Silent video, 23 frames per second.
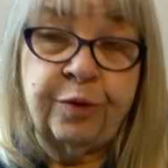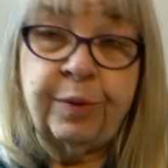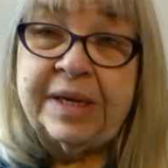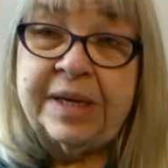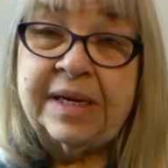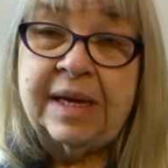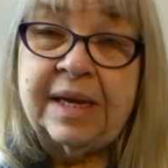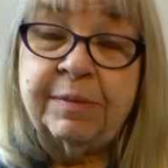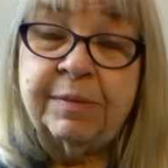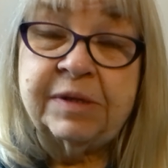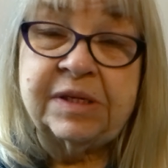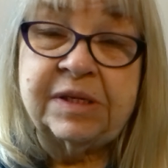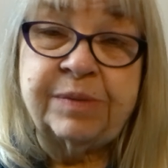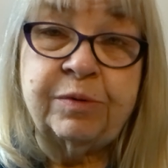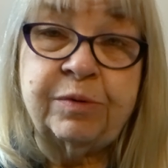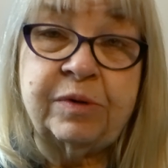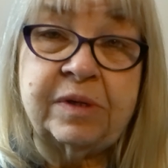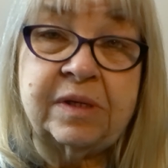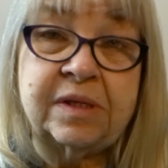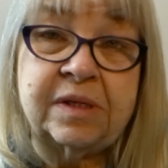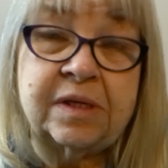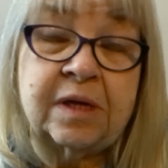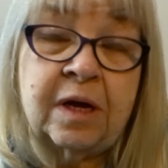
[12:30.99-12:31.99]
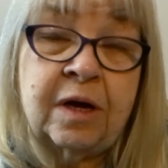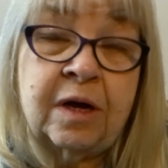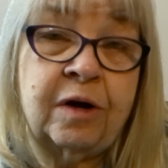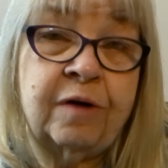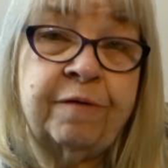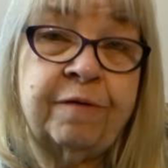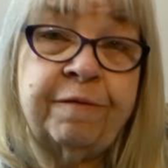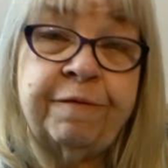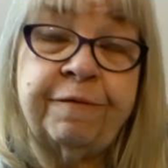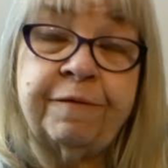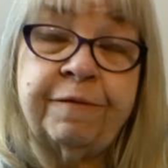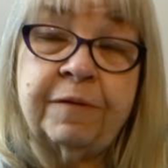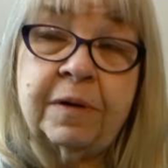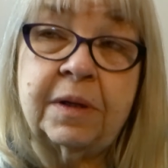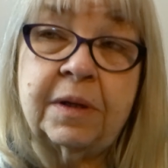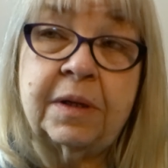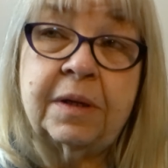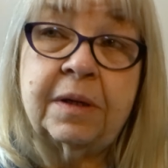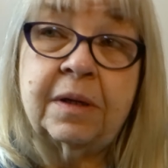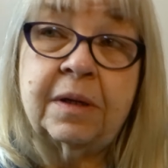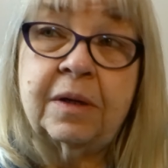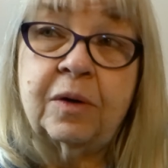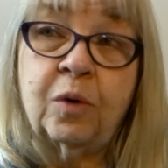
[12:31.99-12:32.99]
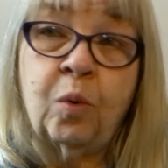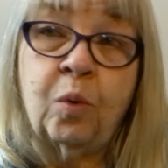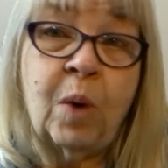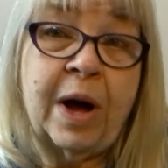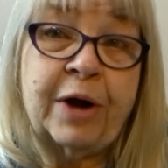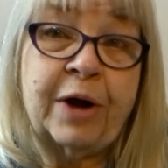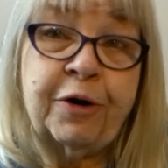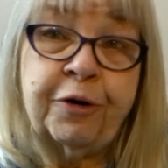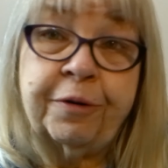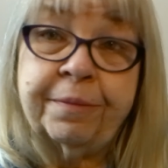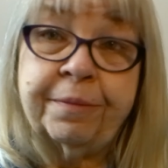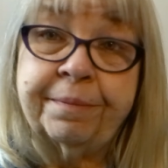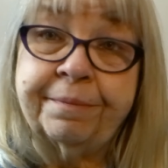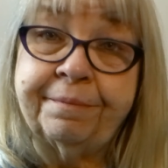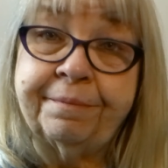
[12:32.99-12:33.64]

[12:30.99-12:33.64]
3 tablespoons of water,